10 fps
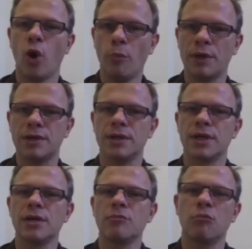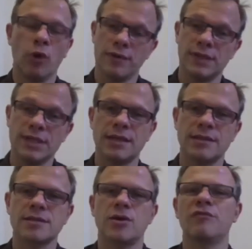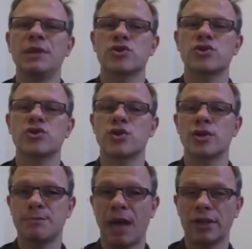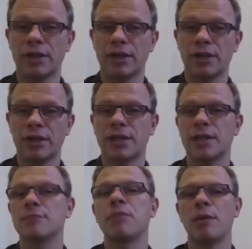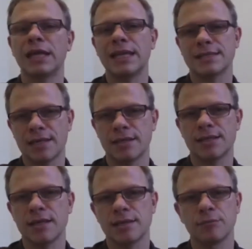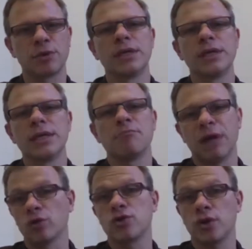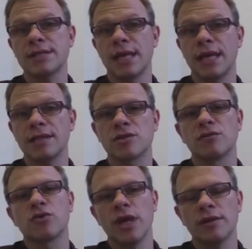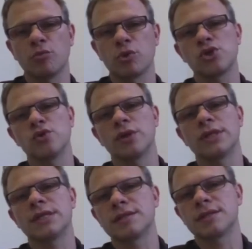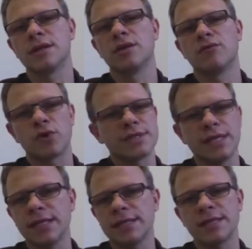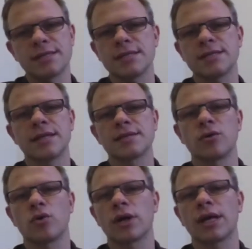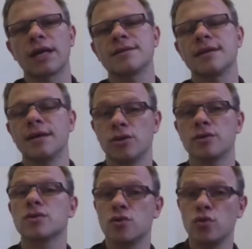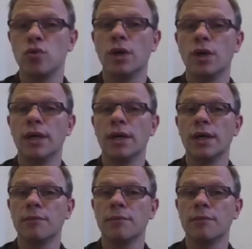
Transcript: to be open, both in the sense of being transparent and publicly accessible, but also in the sense of creating opportunities for citizens and citizen organizations to